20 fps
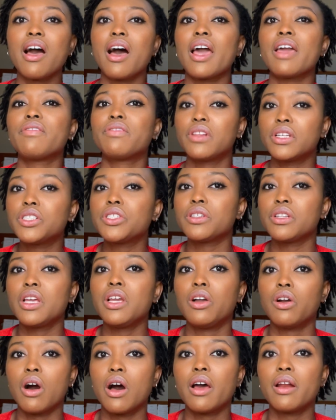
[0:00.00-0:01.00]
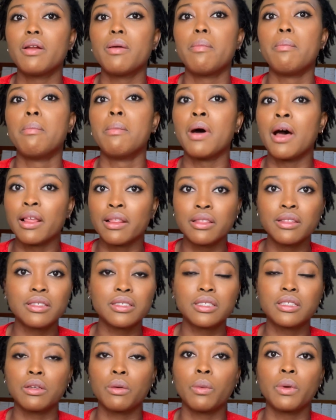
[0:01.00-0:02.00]
I've literally gone
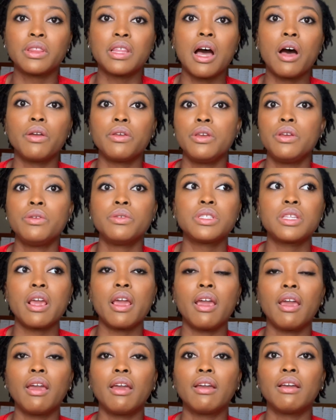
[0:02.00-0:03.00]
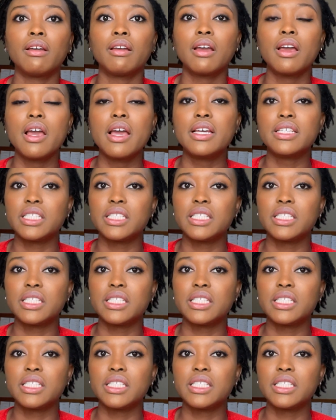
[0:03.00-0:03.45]
months without using